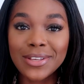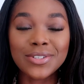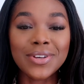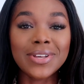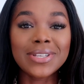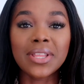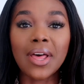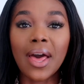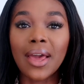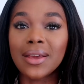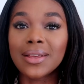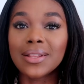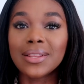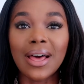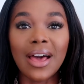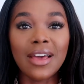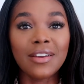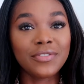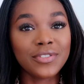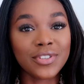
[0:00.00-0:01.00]
So it's like
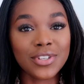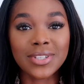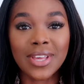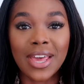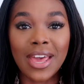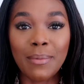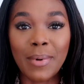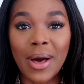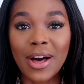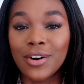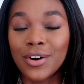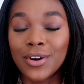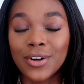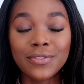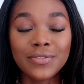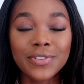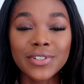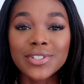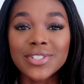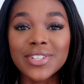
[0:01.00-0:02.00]
life just came at a whole
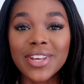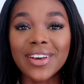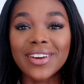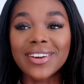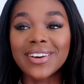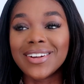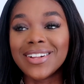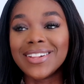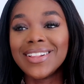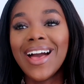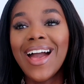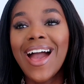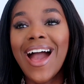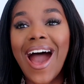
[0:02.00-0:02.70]
full circle.